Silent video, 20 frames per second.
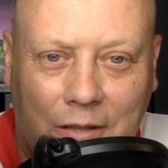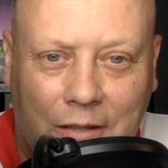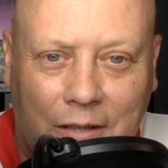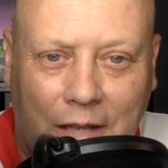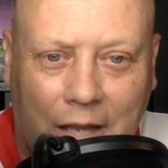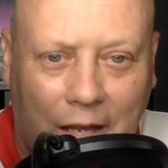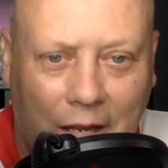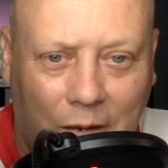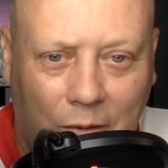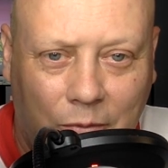
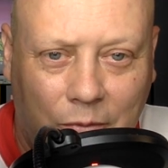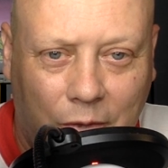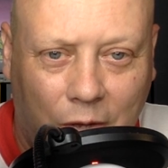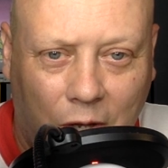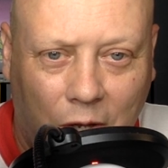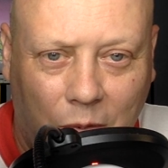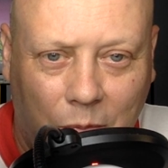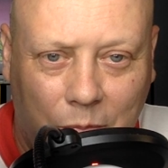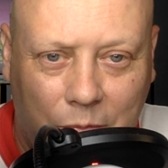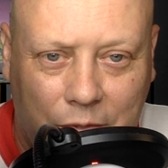Canon
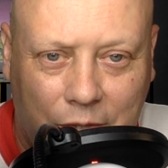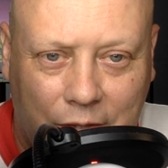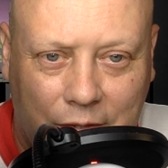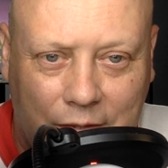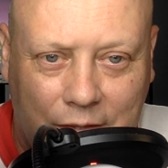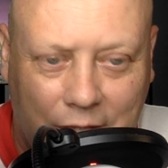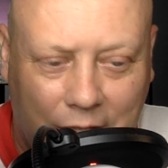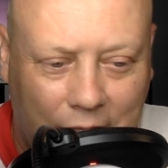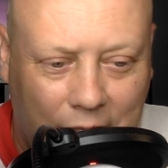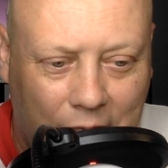Films and
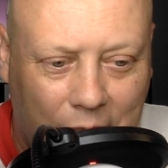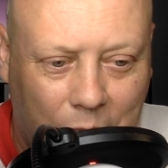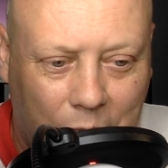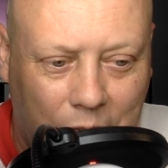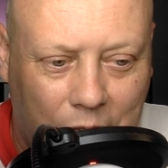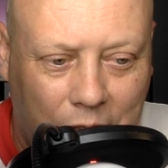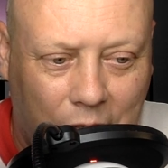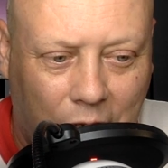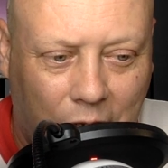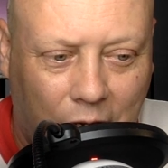said he
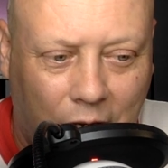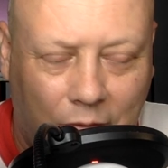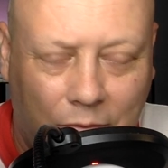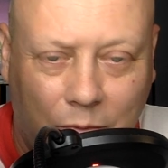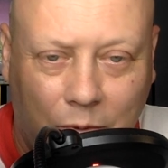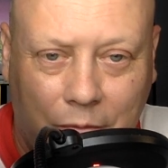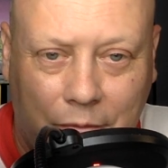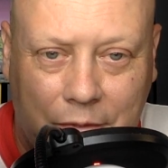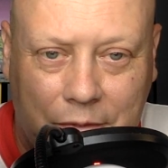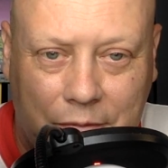would cut off
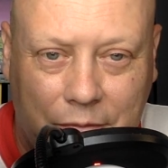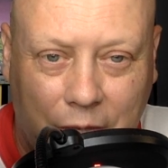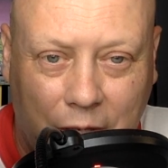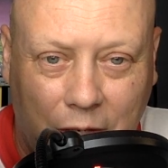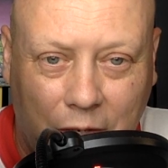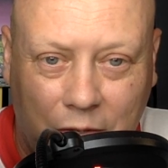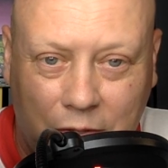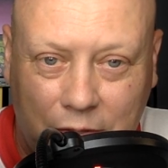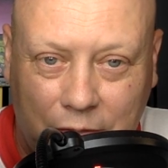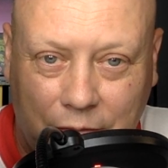one of his
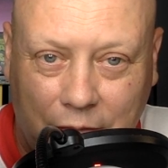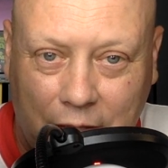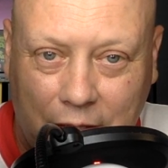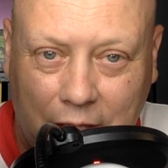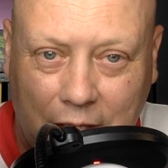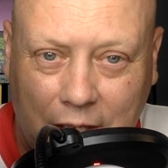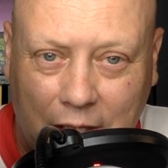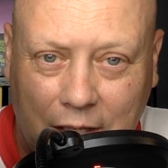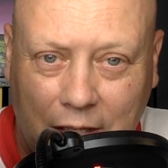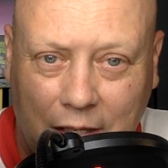fingers if they
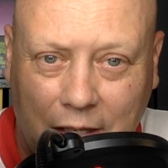didn't